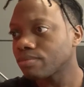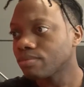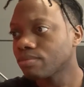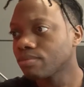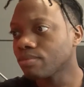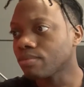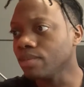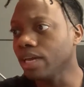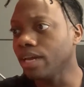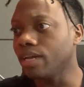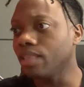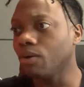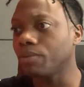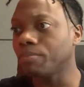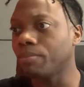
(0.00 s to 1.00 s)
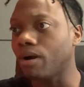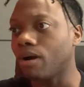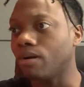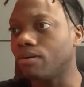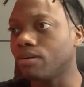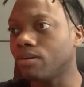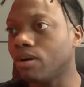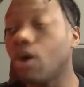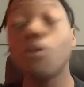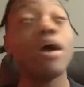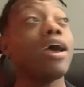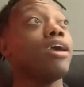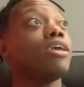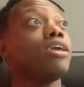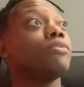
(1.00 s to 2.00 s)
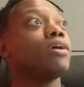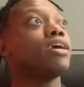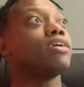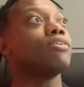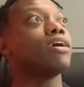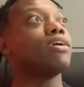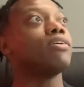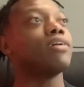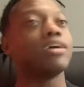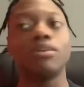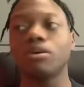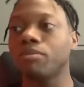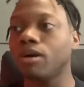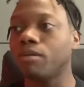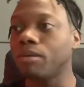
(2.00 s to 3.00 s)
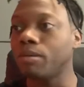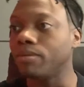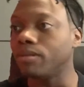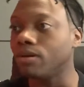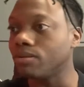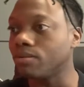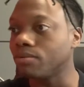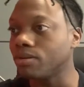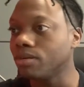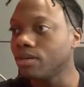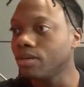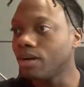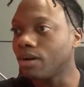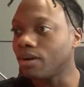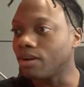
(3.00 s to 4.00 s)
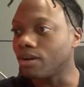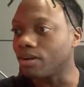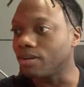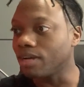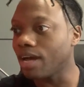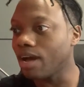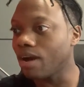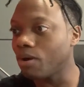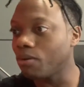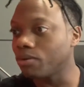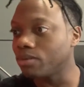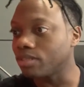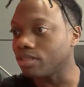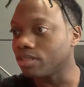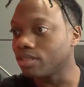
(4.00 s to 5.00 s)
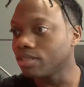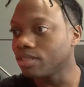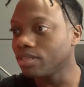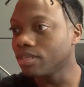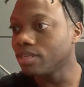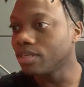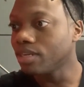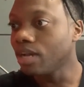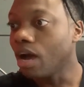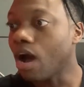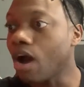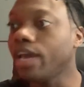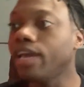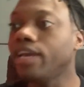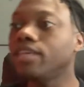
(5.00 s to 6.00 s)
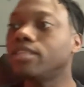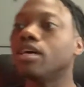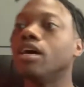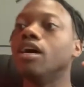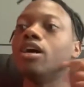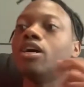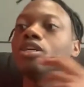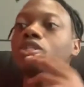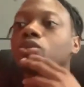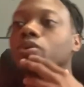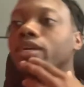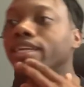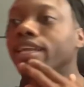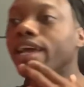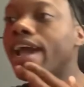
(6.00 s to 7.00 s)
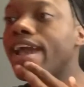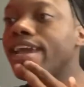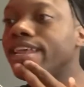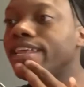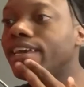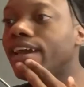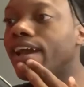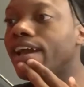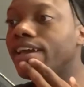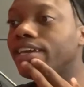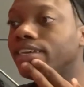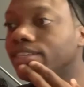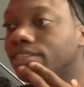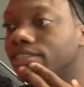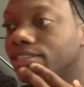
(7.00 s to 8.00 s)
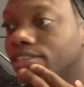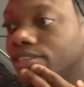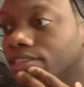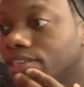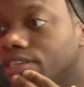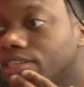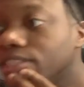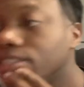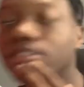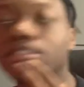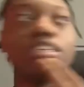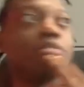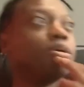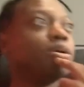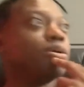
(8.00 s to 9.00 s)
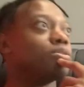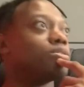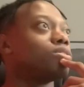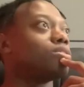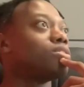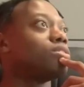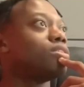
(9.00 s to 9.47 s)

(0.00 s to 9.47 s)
Yeah, Logan Paul. Oh, wait, right. Logan Paul may be the older one. Hold on. How old is he? Oh, he's 188 centimeters.